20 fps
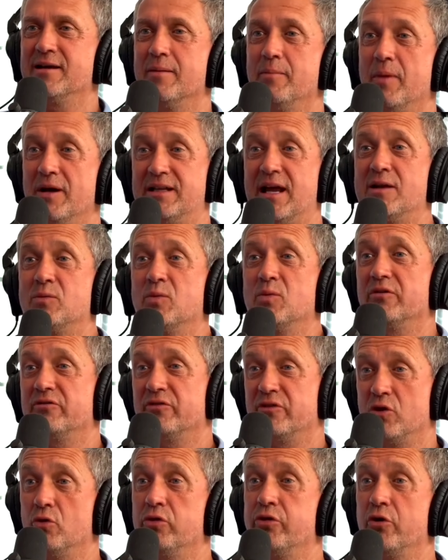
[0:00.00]
and my dad worked
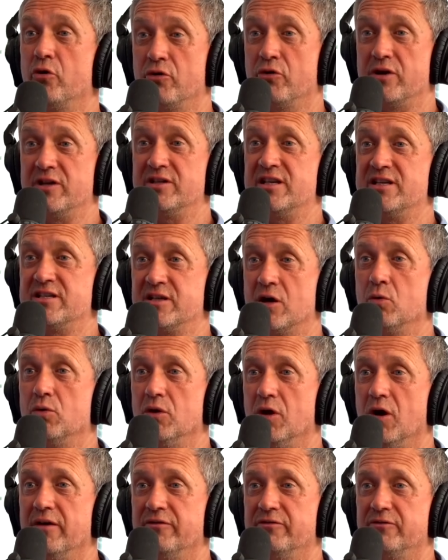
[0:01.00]
for the authorities his whole
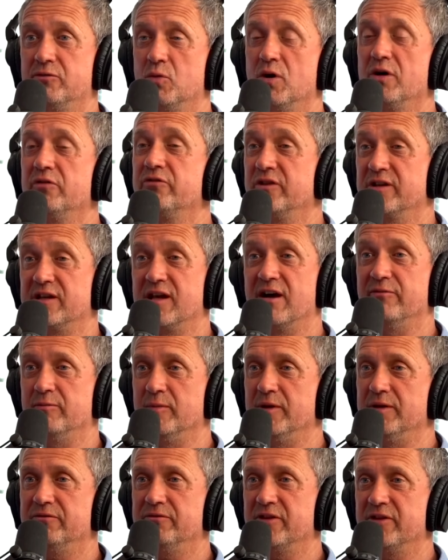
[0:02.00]
life, worked for the
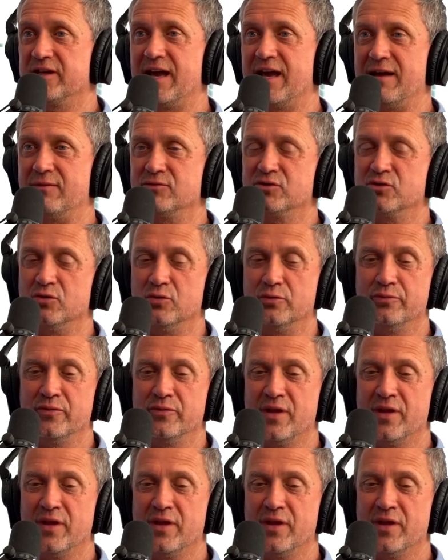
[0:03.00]
government, for the council,